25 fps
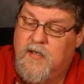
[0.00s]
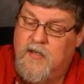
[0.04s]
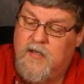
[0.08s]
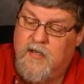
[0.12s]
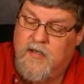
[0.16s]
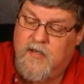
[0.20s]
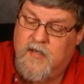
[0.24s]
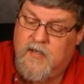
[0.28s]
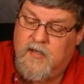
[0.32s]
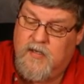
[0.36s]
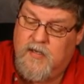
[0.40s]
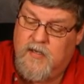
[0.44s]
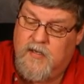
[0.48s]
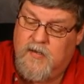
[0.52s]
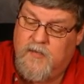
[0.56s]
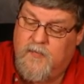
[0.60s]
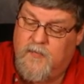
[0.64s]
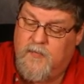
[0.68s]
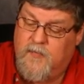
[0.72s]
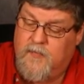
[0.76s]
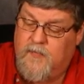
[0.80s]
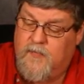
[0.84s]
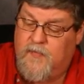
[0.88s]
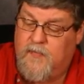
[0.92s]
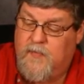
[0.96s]

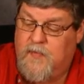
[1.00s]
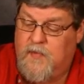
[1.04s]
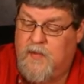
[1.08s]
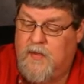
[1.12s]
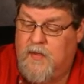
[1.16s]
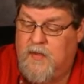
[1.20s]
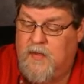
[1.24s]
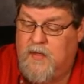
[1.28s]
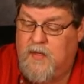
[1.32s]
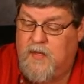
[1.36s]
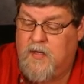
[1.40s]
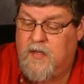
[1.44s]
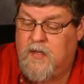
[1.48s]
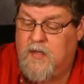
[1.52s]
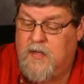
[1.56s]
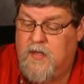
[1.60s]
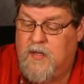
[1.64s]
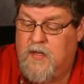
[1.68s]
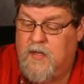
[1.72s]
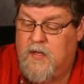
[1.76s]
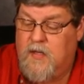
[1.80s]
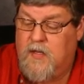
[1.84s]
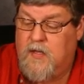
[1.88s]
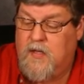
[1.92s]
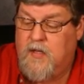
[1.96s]

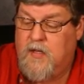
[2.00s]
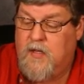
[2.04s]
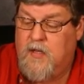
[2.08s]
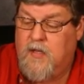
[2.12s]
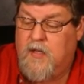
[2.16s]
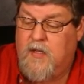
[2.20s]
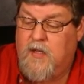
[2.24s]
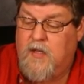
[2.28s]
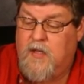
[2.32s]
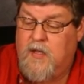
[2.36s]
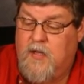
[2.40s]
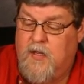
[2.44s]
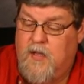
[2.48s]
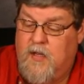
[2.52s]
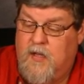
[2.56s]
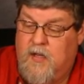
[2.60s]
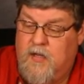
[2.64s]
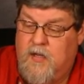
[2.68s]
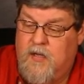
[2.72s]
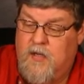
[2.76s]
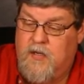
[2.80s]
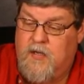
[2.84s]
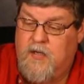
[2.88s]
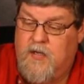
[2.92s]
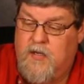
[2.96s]

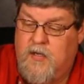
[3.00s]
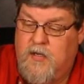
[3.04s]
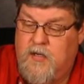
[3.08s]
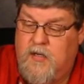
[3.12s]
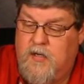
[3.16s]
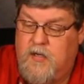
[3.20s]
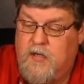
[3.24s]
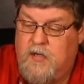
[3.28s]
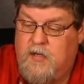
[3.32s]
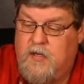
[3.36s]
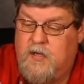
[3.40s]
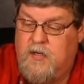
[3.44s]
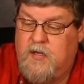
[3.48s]
No one is speaking in this clip.